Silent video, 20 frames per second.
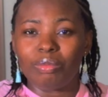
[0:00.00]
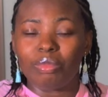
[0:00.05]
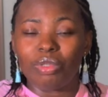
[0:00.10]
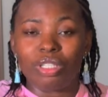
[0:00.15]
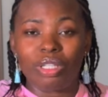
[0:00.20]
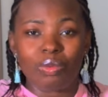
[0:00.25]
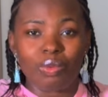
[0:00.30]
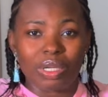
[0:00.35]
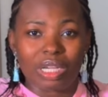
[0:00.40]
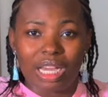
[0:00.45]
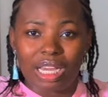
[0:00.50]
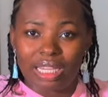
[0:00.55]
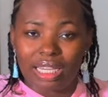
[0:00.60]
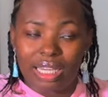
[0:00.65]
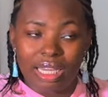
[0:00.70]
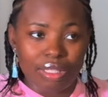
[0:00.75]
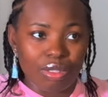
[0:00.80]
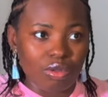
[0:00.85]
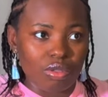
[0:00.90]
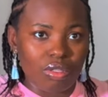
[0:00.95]
the money we can
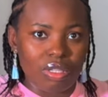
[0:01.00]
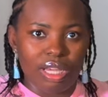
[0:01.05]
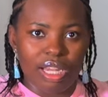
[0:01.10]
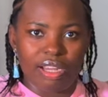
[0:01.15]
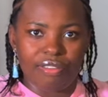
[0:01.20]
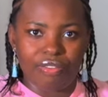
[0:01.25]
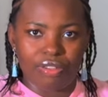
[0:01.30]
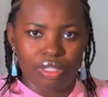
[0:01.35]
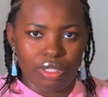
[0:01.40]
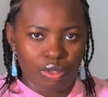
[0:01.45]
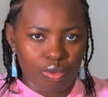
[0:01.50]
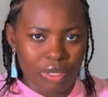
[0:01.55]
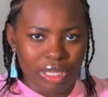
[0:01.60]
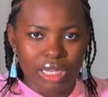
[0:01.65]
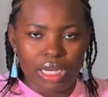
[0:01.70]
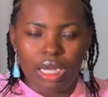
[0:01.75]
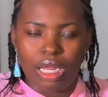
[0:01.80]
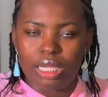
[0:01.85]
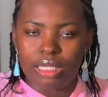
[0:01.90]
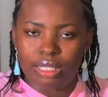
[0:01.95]
get all together for this
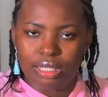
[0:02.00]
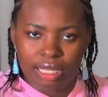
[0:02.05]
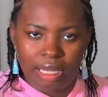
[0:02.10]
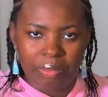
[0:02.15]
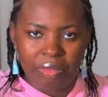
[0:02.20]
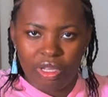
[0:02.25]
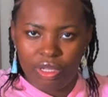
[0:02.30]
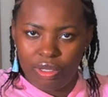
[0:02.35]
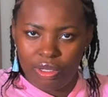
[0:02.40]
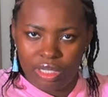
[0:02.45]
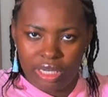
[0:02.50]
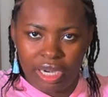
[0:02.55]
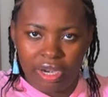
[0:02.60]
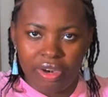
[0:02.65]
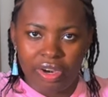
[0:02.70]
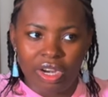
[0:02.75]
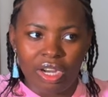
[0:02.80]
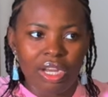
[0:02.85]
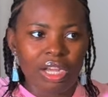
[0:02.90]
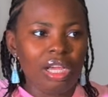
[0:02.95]
wedding is 10 million
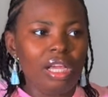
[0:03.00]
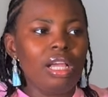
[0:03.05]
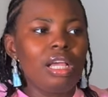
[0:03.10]
naira.